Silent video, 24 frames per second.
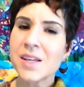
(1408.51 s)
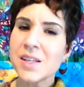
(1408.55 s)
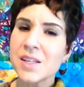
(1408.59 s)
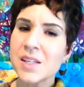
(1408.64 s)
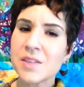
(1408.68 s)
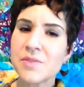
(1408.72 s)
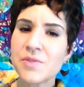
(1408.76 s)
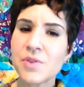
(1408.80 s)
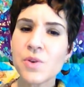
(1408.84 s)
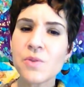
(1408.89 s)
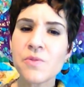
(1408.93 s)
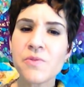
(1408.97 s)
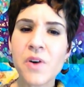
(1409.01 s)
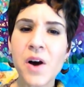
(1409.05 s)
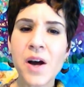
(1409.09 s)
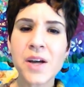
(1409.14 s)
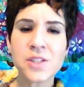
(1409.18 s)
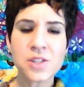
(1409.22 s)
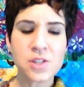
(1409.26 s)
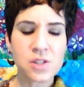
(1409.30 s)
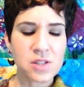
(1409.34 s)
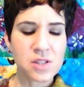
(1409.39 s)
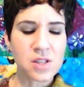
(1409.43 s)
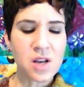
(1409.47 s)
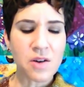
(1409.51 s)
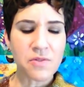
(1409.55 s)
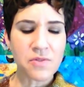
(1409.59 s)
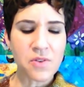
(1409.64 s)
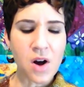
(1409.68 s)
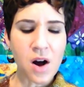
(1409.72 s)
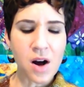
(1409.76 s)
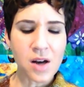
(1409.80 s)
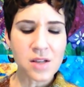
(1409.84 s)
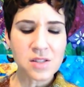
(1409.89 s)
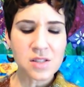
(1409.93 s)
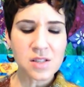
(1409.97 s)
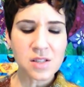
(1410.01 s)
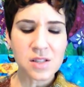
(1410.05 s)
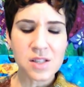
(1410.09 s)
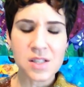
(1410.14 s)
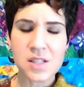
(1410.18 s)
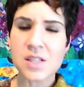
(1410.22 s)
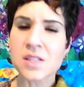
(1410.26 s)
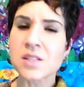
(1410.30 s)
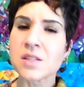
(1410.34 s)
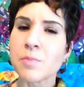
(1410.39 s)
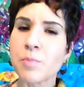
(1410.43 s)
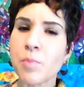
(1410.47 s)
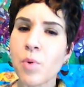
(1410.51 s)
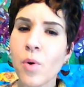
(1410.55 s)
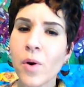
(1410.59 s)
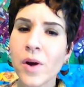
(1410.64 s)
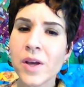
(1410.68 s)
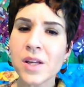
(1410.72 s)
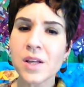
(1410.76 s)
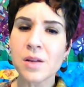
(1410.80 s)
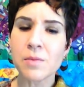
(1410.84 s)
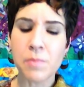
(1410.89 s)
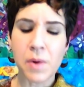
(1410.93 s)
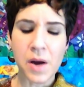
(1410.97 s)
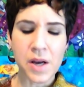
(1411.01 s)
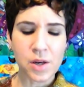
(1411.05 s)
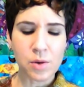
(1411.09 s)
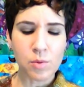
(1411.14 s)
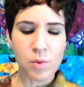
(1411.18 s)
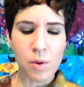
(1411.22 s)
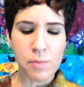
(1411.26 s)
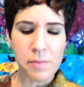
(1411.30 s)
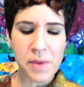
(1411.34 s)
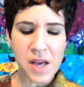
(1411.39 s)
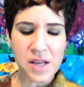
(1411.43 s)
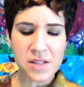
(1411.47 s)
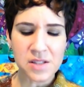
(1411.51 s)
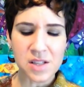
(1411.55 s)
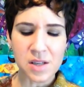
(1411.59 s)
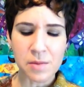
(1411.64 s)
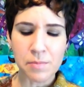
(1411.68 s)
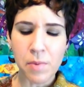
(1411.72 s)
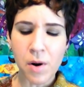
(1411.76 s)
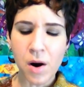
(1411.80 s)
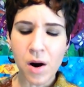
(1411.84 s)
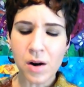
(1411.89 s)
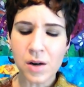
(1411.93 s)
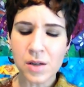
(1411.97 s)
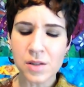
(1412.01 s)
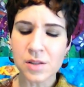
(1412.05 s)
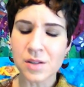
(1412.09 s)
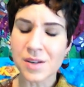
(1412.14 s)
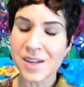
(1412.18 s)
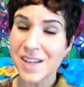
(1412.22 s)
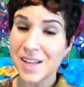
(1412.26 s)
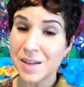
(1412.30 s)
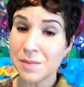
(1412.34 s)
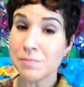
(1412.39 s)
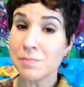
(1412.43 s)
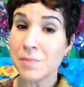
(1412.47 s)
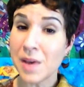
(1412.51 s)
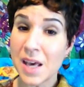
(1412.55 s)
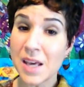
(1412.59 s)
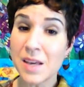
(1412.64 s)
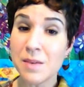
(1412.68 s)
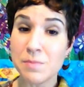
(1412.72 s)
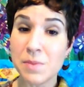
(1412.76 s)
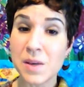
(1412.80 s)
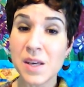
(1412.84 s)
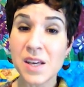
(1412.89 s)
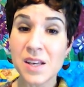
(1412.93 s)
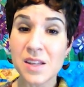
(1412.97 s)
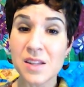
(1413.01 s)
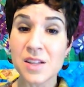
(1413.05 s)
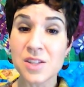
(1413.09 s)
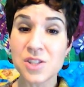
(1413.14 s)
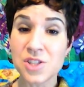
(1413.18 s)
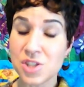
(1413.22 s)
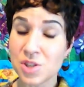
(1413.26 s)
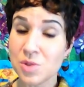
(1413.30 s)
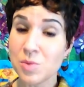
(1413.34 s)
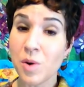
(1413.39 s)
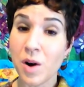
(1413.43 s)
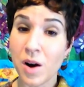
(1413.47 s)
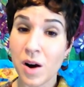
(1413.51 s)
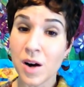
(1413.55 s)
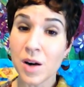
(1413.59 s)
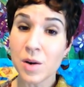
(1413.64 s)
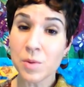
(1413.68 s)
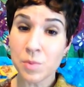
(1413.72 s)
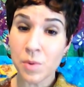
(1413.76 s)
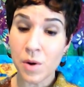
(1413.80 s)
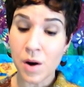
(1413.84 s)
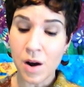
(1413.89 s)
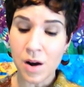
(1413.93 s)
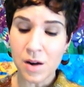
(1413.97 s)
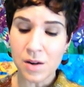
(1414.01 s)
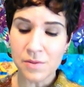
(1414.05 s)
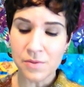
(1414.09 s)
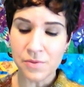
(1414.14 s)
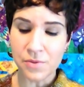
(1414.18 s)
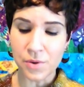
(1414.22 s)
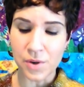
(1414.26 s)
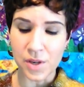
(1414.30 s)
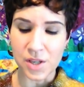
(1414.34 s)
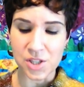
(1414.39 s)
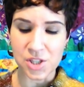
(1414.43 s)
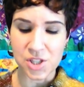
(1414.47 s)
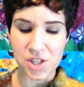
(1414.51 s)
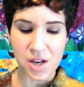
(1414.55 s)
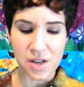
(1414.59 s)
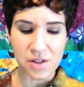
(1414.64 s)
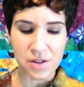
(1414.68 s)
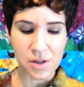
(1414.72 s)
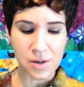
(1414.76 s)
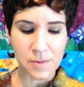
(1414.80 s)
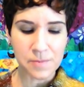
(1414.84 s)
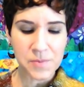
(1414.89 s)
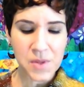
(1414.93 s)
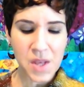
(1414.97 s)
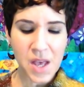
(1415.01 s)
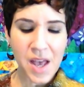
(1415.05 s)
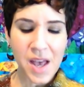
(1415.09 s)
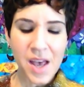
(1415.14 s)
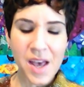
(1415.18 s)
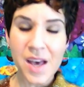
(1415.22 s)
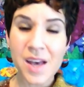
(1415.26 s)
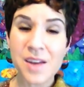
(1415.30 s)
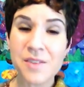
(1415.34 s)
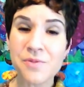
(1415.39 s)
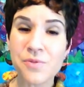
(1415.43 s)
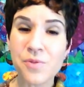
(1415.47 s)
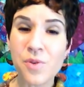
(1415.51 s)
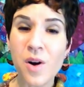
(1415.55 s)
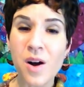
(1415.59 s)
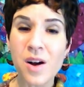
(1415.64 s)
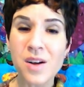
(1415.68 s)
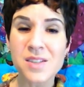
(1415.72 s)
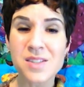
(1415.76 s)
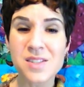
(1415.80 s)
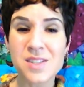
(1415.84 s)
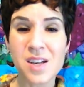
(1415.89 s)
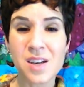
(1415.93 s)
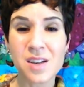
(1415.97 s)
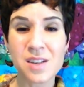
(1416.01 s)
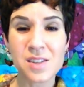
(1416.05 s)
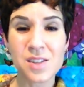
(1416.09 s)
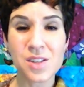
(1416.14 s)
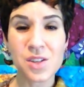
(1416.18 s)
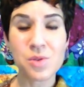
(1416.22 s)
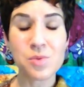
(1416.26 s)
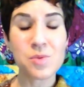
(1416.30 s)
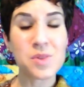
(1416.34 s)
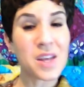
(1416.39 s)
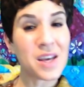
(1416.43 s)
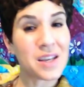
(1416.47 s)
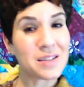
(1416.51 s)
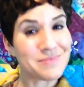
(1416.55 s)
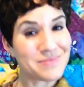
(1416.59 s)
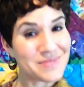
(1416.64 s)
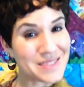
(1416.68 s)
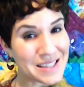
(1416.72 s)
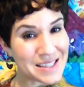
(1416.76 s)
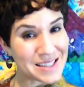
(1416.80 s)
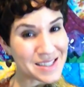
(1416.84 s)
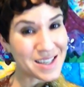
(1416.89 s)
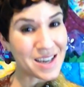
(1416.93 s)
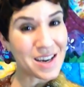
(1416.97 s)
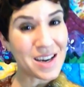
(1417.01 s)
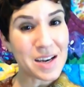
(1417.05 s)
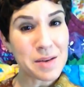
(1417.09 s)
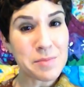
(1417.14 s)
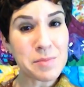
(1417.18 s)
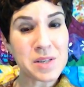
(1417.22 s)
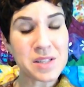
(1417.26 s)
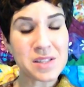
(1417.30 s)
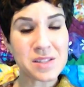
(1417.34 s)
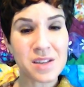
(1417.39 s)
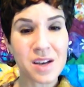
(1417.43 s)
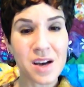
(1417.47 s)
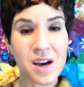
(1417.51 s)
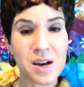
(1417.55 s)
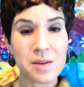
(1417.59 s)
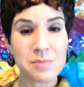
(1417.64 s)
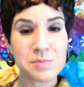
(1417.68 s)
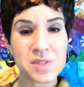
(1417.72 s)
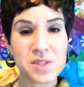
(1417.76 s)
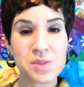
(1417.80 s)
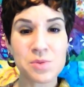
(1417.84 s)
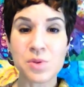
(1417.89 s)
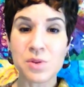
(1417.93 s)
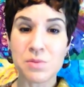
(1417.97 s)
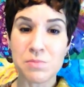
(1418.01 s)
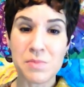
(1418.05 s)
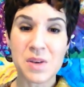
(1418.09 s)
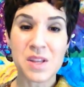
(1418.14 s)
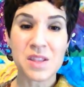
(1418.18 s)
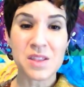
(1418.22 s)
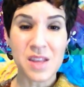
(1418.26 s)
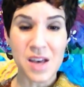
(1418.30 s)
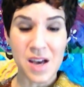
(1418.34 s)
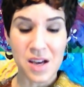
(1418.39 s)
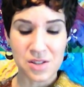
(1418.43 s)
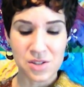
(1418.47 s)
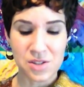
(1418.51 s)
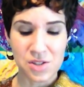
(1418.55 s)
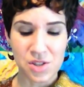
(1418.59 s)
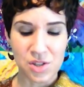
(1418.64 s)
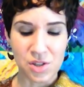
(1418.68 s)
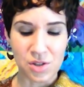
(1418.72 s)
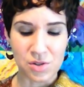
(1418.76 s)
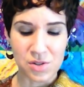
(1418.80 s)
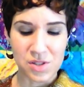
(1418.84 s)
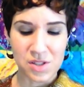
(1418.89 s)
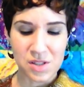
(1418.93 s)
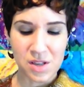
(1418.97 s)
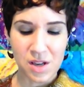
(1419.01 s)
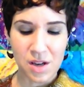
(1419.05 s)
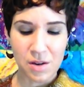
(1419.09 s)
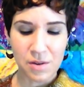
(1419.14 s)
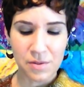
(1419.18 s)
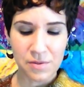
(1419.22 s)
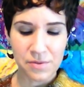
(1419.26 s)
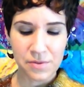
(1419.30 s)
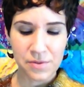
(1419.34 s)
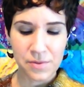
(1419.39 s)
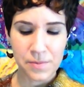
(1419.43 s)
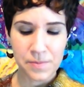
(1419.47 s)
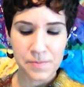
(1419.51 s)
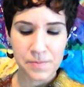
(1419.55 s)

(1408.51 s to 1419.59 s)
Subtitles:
If you find yourself constantly disappointed by your romantic partner, it may be that you are wrong for each other, and Frog's telling you that the time has come to admit that to yourself.